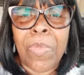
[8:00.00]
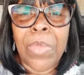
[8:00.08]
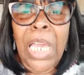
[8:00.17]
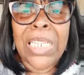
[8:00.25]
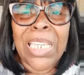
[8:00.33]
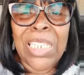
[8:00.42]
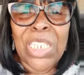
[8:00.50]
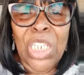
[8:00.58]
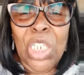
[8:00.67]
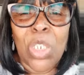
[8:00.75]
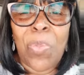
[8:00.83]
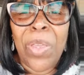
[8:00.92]
Against the
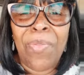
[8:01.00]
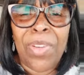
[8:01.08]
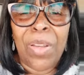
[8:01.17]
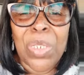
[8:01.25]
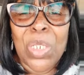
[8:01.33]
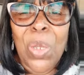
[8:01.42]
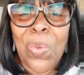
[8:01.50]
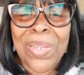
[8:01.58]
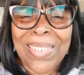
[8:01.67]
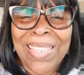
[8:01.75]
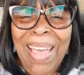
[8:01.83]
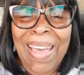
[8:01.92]
spirit of
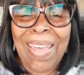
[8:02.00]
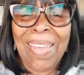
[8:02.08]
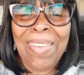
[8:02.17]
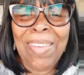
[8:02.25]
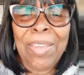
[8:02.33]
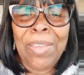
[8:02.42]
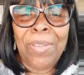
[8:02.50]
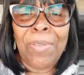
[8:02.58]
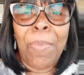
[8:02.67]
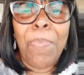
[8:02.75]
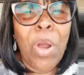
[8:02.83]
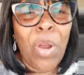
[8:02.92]
suicide,
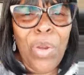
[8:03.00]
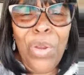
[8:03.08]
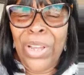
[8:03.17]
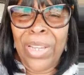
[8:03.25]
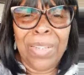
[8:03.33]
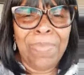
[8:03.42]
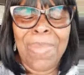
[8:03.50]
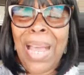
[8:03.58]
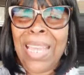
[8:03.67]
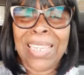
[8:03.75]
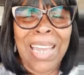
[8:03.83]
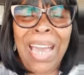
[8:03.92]
murder.
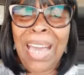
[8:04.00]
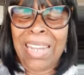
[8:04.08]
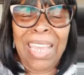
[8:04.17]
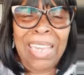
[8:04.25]
My God.